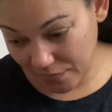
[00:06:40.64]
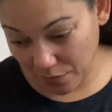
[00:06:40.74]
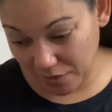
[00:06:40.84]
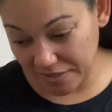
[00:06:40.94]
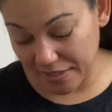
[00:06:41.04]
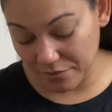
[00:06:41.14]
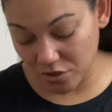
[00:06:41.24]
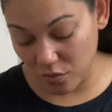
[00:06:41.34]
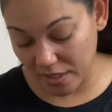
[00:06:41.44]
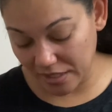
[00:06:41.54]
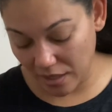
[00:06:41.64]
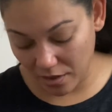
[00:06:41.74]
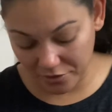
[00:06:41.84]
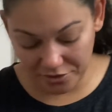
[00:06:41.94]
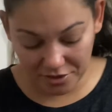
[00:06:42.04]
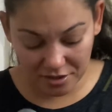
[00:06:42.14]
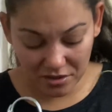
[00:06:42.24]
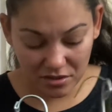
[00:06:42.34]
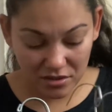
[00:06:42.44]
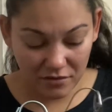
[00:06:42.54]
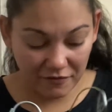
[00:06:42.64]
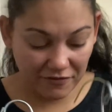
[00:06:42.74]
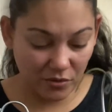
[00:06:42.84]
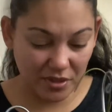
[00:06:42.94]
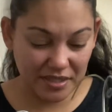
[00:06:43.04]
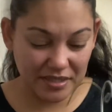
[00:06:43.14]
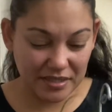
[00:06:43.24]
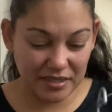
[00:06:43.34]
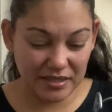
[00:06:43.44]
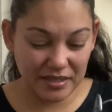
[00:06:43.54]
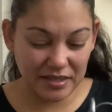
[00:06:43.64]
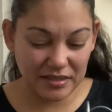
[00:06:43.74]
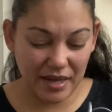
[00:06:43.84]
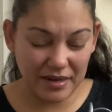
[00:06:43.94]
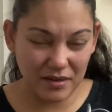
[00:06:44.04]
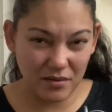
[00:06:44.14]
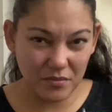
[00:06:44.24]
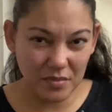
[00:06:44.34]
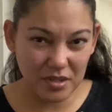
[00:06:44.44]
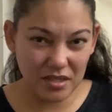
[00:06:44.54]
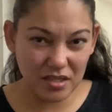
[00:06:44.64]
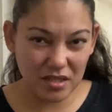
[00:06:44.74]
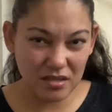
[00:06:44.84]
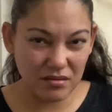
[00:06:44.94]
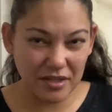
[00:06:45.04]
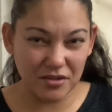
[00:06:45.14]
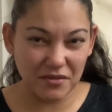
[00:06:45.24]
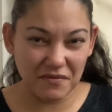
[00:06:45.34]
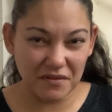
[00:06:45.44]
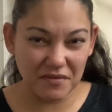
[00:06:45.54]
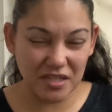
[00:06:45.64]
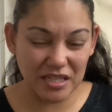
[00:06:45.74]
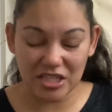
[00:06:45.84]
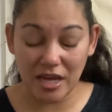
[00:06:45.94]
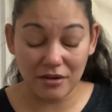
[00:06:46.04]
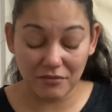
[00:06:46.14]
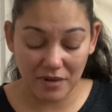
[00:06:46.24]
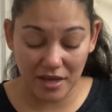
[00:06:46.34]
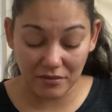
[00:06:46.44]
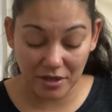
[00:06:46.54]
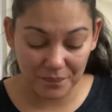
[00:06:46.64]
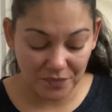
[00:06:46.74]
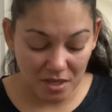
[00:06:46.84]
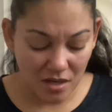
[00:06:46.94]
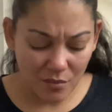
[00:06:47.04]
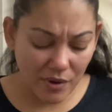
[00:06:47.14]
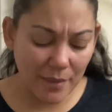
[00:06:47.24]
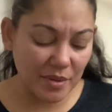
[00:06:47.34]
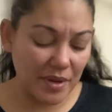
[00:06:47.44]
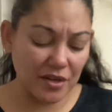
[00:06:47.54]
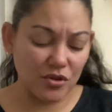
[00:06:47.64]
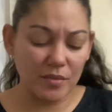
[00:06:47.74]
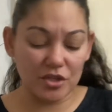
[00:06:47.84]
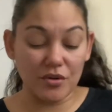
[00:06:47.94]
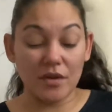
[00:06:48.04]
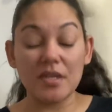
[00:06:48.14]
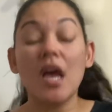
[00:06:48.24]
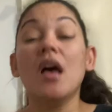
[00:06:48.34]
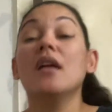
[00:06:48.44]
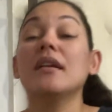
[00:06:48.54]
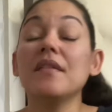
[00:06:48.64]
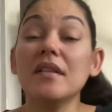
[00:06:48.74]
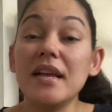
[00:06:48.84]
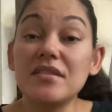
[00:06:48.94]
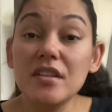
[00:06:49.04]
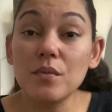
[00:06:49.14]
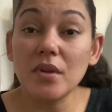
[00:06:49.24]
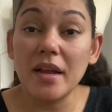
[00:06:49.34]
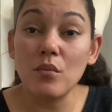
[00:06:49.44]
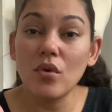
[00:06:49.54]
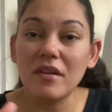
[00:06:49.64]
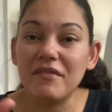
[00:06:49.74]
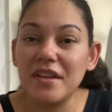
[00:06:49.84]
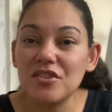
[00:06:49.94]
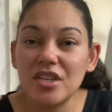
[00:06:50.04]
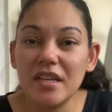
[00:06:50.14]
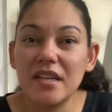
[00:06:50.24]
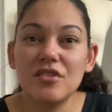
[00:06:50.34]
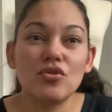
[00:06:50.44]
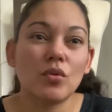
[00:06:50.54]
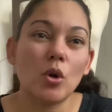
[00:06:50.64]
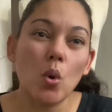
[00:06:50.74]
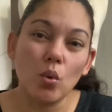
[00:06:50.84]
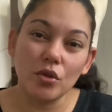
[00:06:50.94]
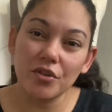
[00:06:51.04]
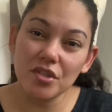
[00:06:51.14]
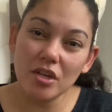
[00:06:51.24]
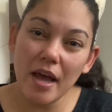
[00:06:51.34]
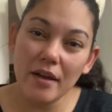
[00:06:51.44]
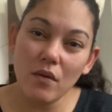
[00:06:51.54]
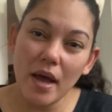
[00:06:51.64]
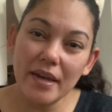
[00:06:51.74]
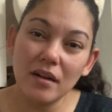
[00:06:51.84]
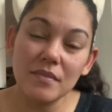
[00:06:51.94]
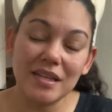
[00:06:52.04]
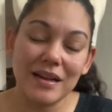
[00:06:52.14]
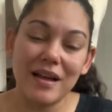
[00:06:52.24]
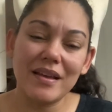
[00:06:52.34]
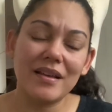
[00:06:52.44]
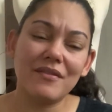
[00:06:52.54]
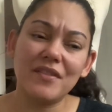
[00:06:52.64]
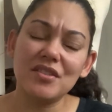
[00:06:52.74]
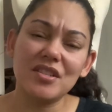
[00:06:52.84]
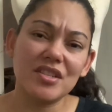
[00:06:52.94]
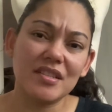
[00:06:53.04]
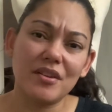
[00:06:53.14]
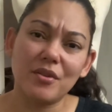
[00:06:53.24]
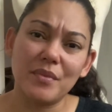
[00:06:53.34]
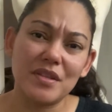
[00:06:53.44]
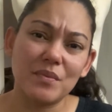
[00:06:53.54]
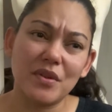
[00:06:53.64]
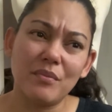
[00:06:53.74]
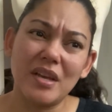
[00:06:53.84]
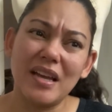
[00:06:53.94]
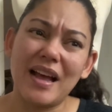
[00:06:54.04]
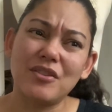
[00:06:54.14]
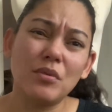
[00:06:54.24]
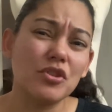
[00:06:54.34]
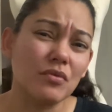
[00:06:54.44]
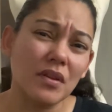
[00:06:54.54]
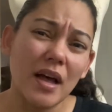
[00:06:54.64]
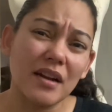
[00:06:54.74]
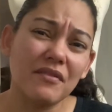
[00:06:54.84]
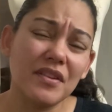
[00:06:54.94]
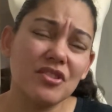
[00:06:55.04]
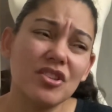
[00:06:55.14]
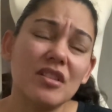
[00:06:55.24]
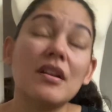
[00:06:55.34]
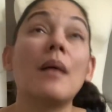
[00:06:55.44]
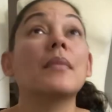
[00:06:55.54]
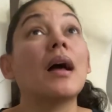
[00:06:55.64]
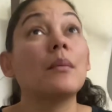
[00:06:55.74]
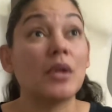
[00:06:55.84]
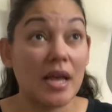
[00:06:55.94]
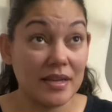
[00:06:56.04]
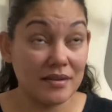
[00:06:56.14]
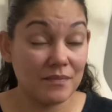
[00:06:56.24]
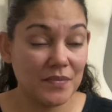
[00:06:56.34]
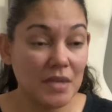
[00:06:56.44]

I want to say it was $20 for six items. It's like 250 each. I don't, I don't know. Probably paid too much, who knows. Nonetheless, these were like more vintage or older style items and uh, vintage is hit or miss with me. I don't do a lot of vintage. I'm, I'm lying.